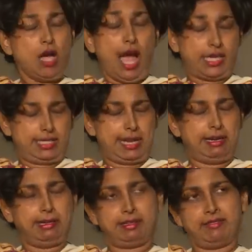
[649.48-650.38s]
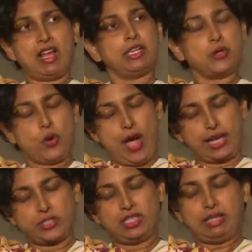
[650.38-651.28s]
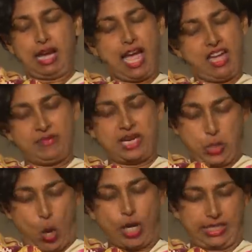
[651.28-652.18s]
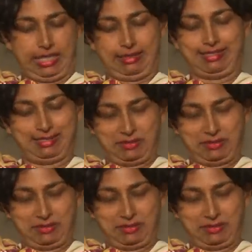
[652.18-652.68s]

I said it. Well, Say no, actually, I have been taught it.